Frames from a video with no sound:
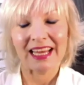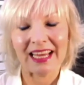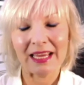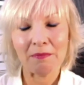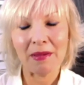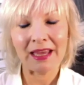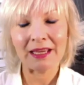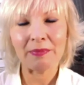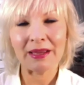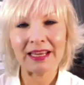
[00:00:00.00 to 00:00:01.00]
It
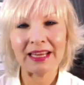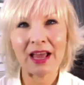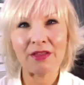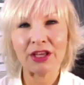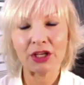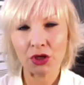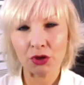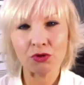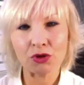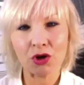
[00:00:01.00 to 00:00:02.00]
may be that
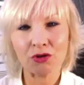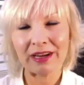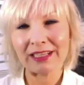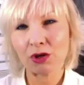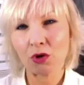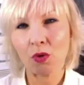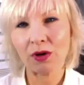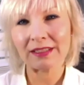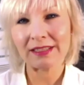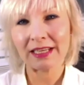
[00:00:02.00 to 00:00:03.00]
you tolerate a
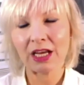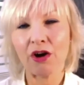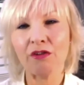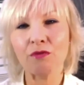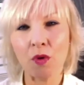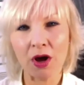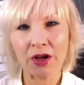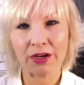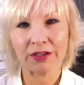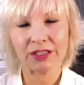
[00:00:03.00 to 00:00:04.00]
quality of
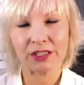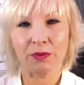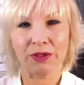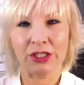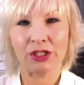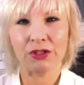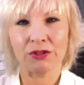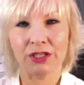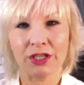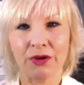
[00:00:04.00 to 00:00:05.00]
work that someone issues
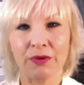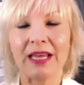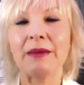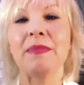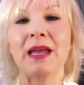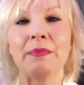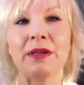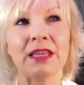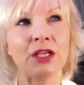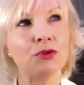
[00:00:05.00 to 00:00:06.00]
to you. It may be
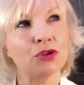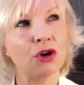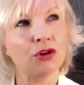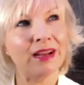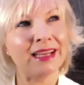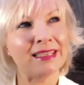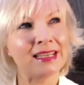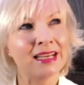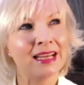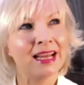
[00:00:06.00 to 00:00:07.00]
that you tolerate
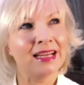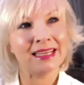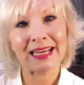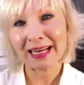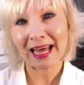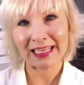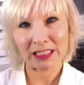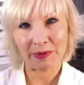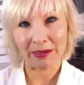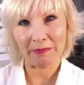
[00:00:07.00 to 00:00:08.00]
deadlines
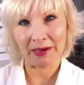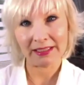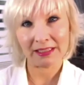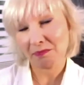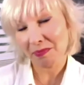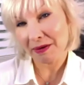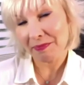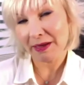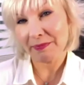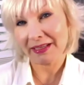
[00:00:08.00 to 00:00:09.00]
being missed by a
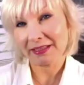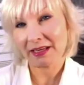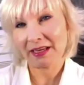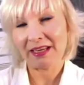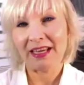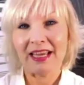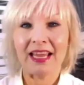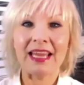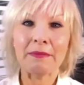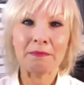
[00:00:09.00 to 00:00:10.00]
millimetre.
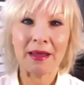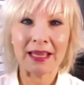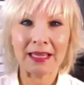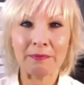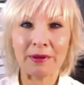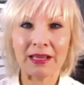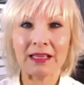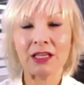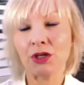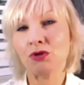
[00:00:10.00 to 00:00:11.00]
It may be
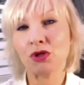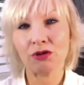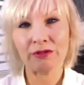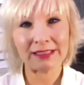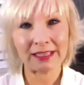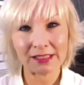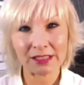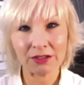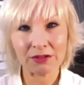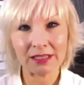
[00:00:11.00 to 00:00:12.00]
that you tolerate
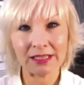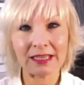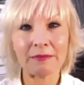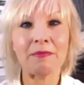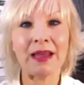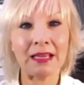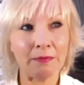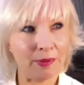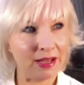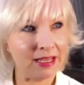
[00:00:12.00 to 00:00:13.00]
excuses. It may
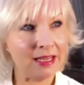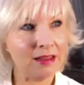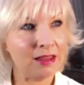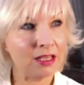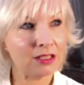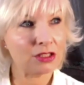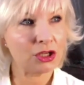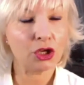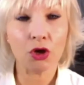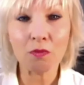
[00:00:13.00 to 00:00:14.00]
be that
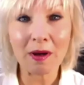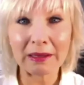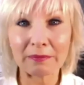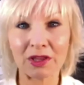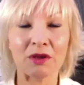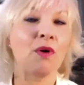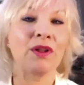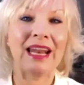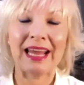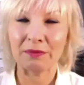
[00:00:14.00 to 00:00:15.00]
you might be the one
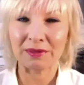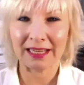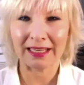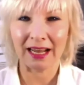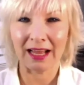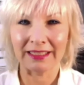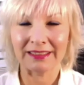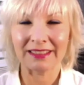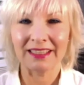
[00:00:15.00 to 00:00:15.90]
late with deadlines.